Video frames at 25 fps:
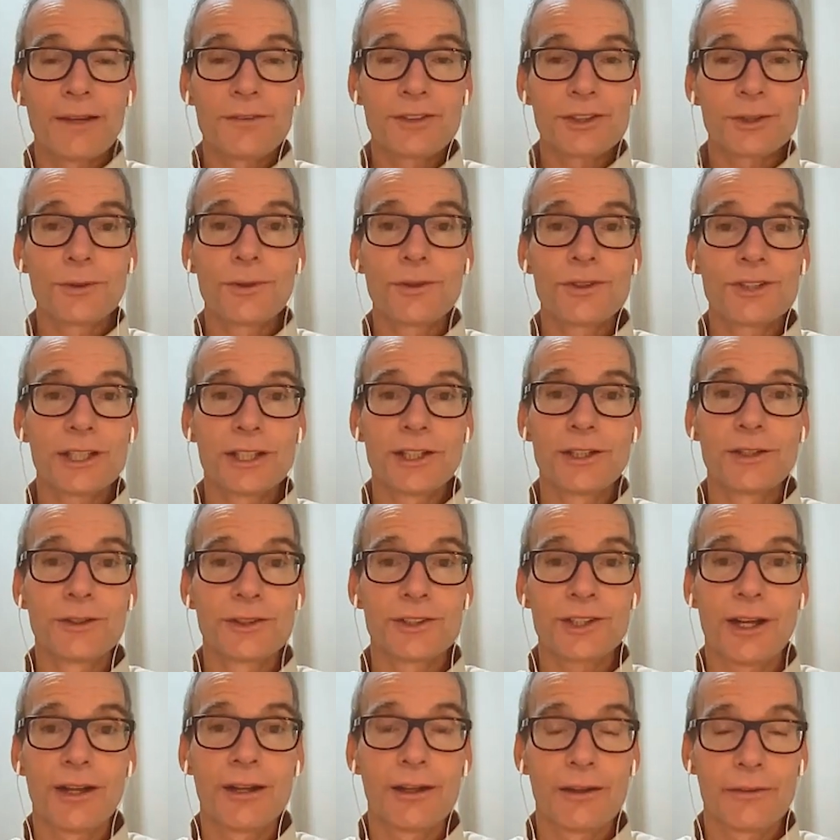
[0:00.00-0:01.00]
have schools that
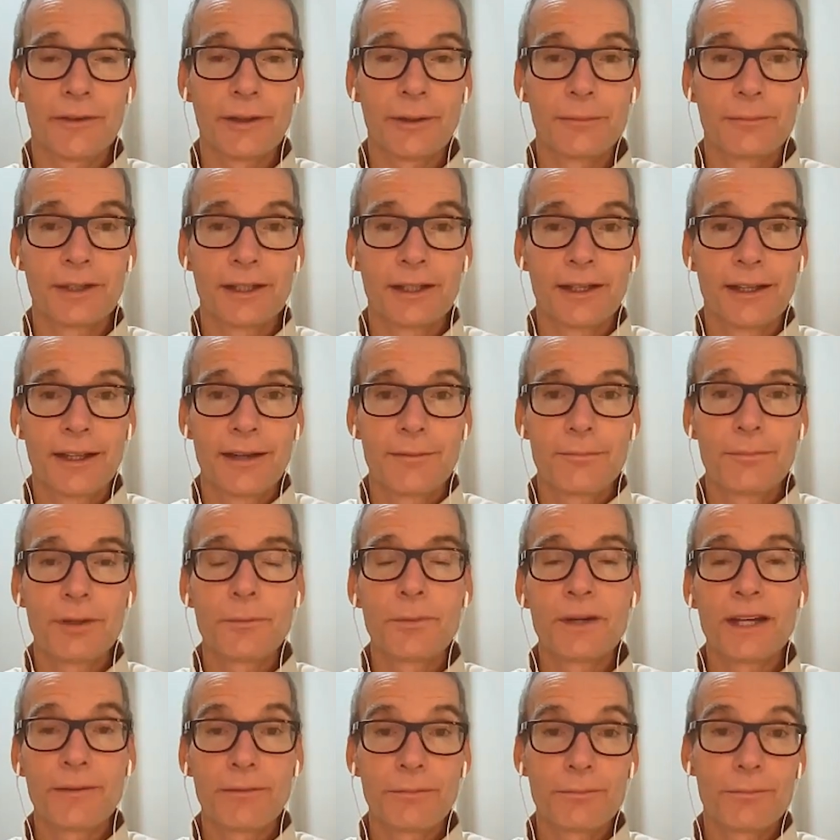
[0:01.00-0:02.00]
use all of them, but
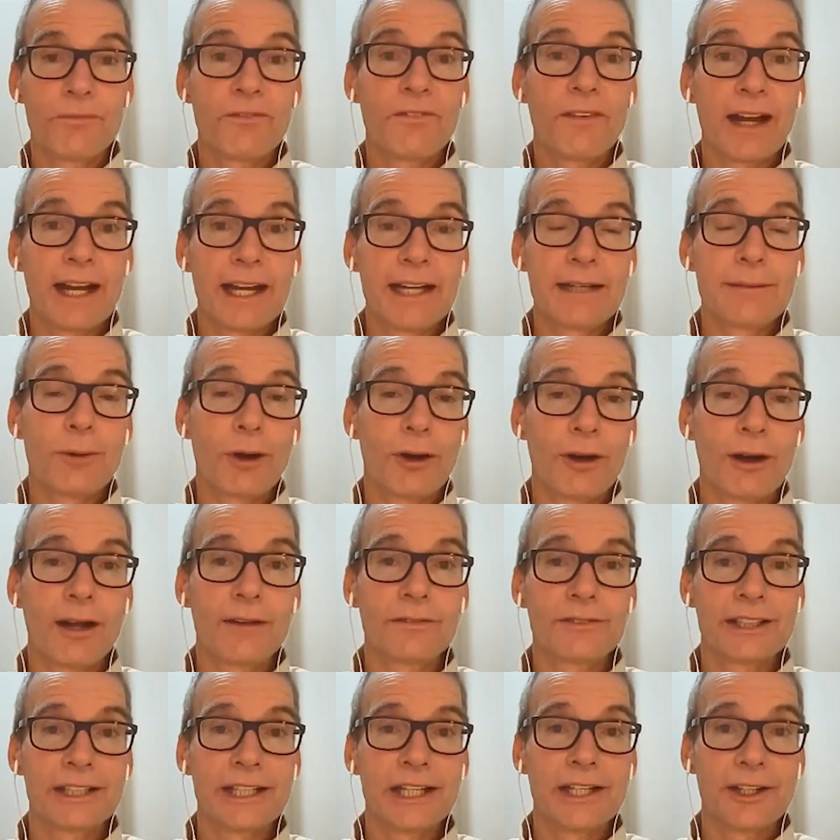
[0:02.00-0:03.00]
we find more
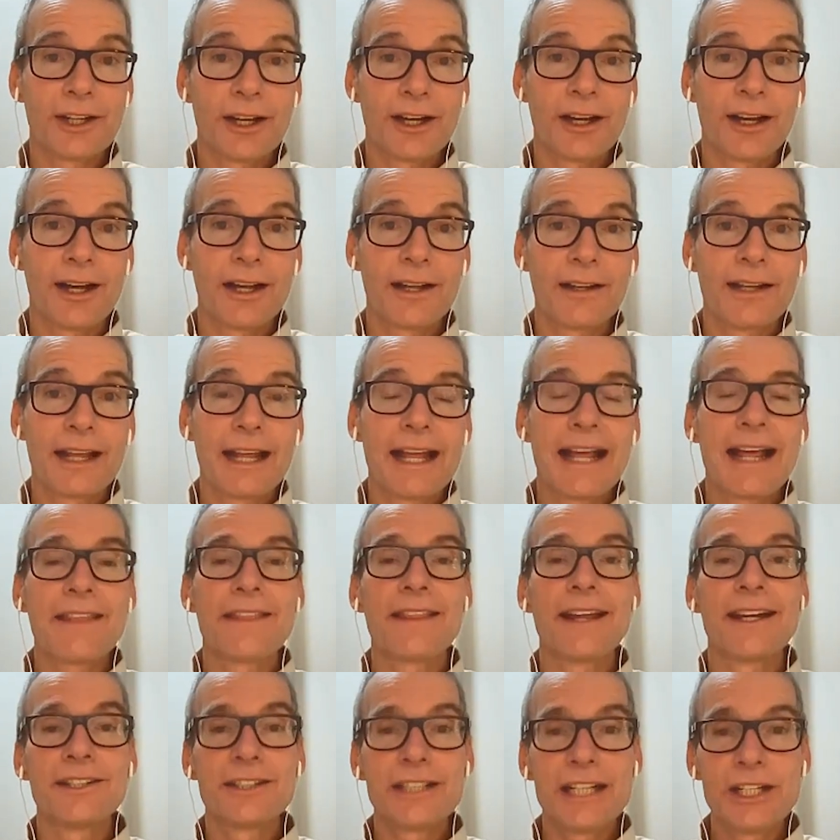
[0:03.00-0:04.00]
often than not
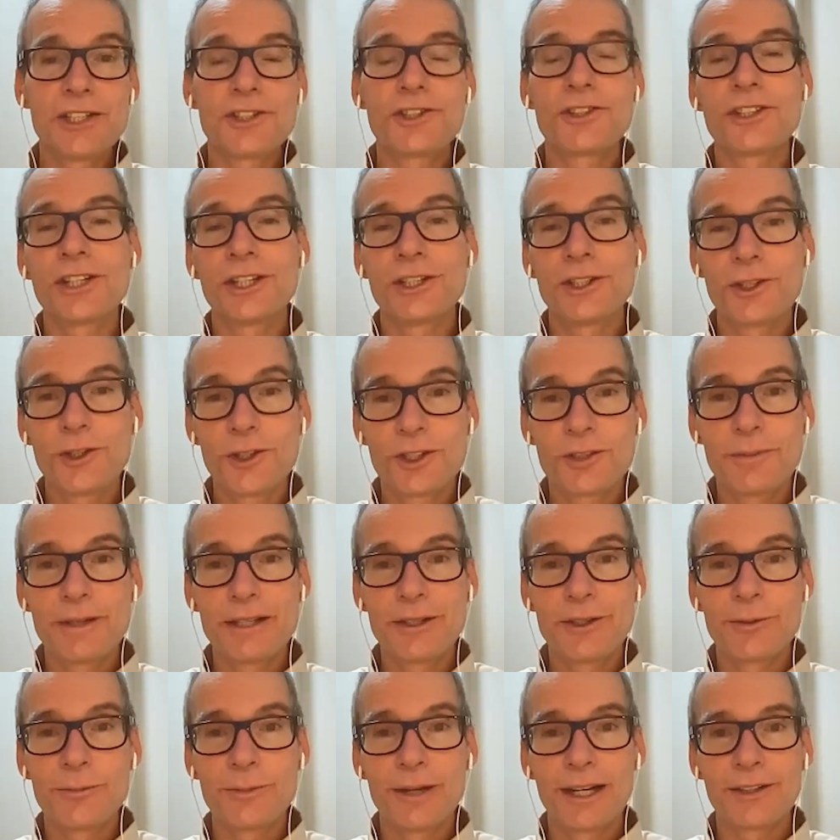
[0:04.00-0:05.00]
that teachers that use Big
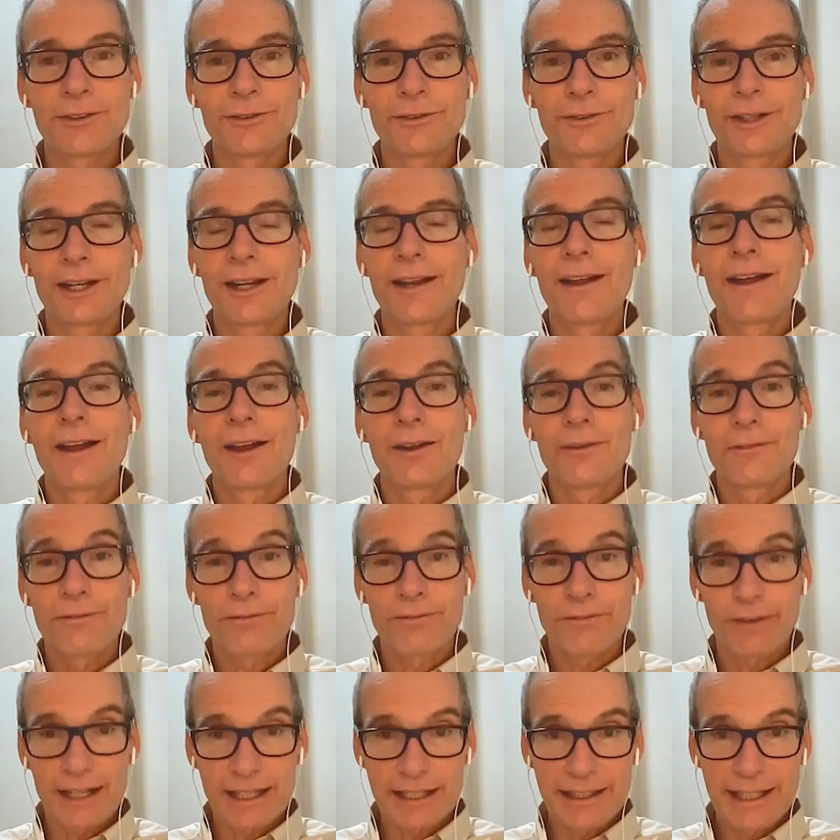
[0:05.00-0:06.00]
Blue Button
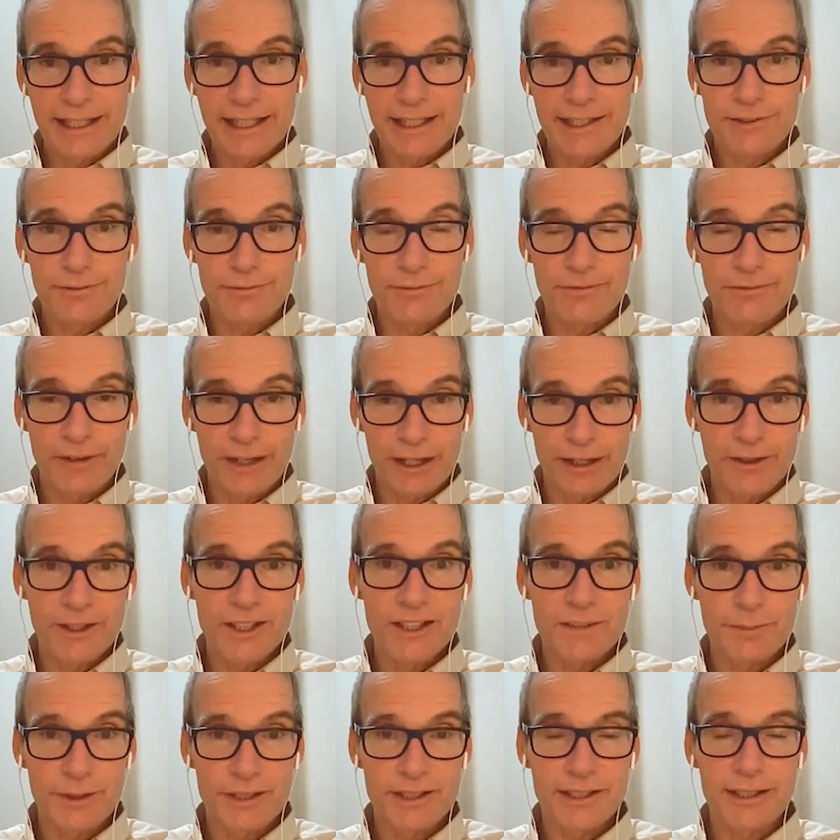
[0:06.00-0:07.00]
find that it's very
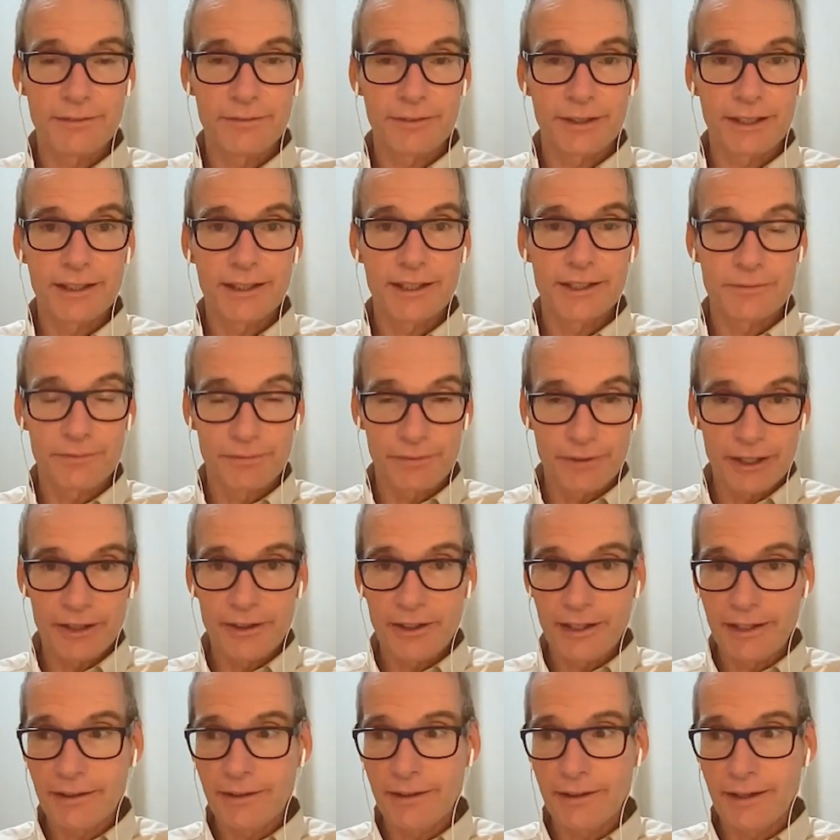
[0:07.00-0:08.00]
specific. It's
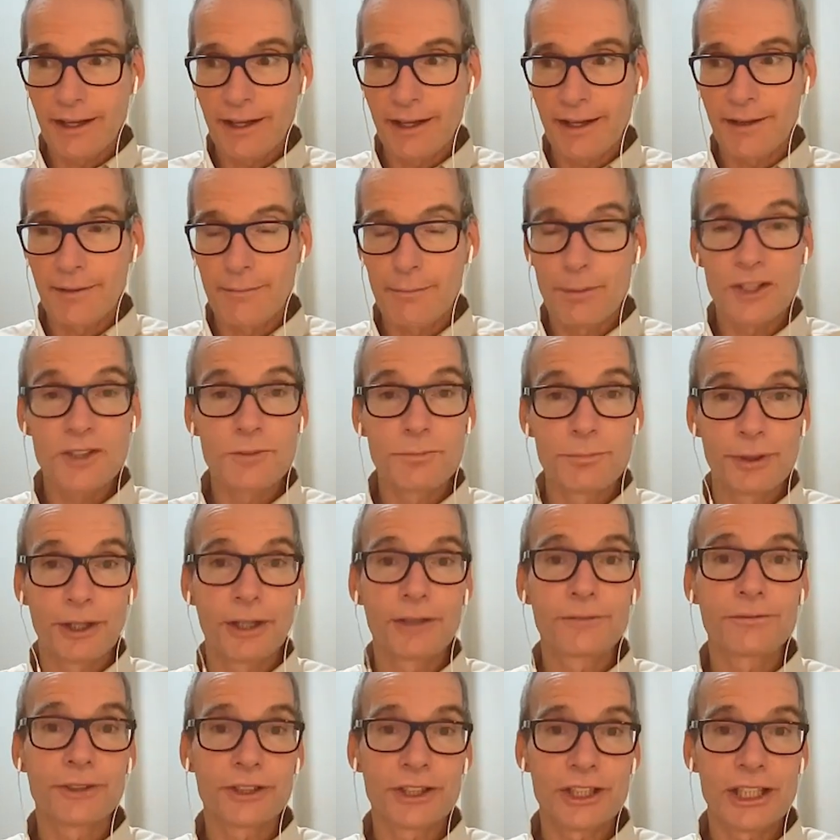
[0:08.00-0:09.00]
very uh, much
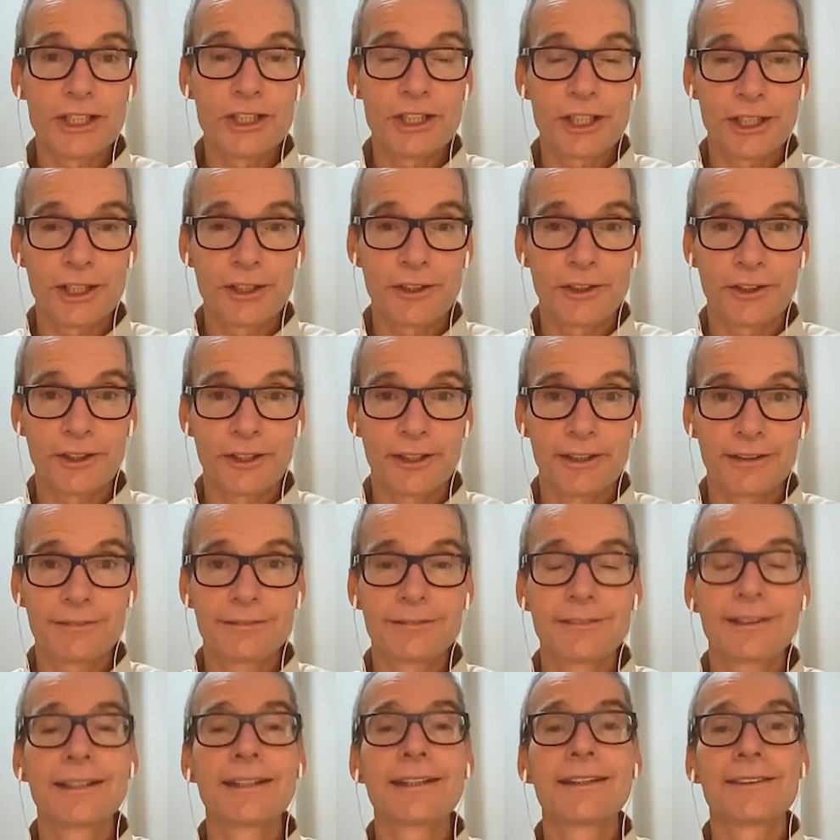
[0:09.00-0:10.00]
built for teaching and learning,
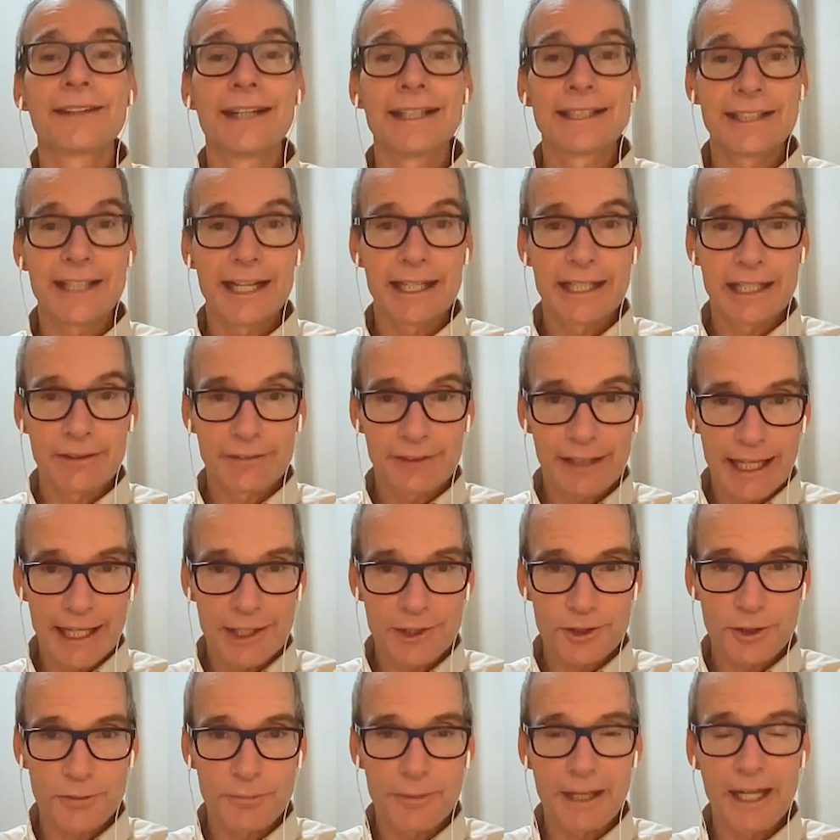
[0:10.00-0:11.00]
like the idea of
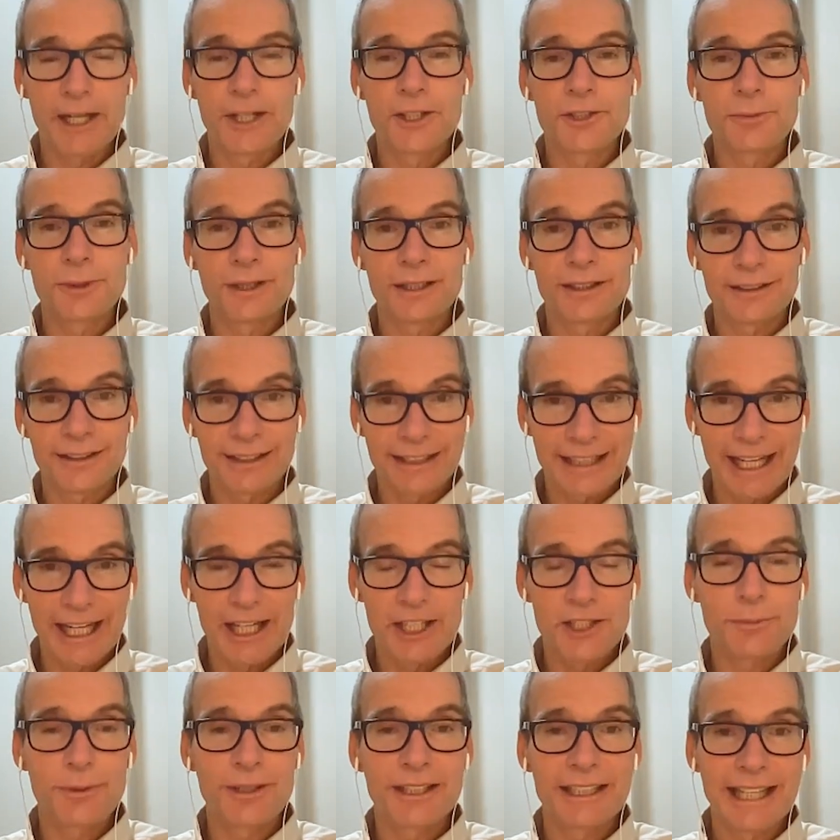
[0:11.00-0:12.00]
classroom management,
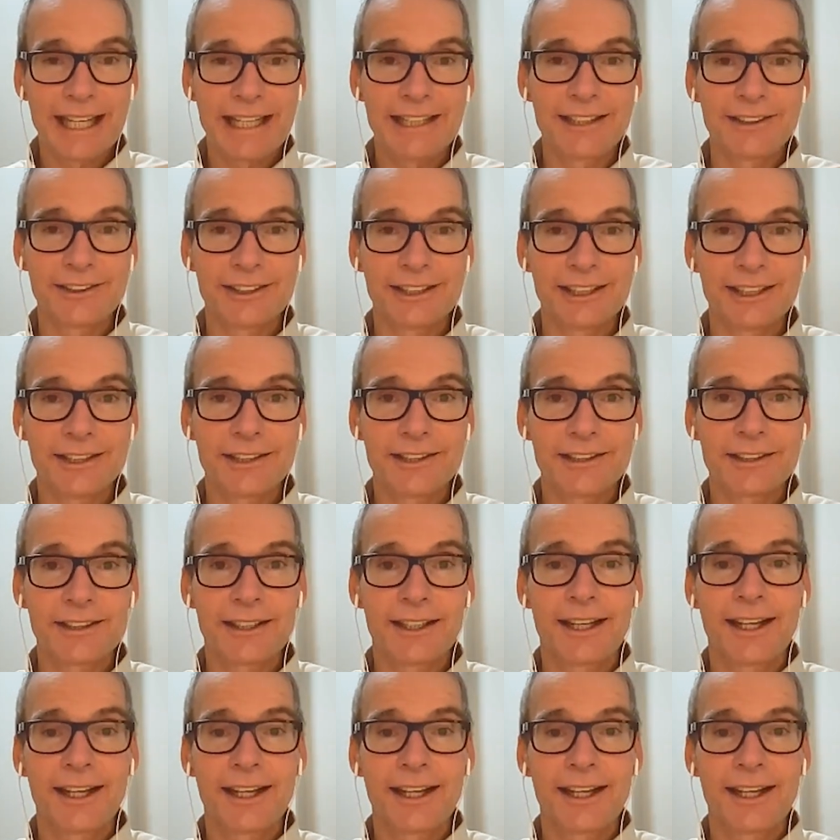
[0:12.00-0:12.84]
engagement, and analytics.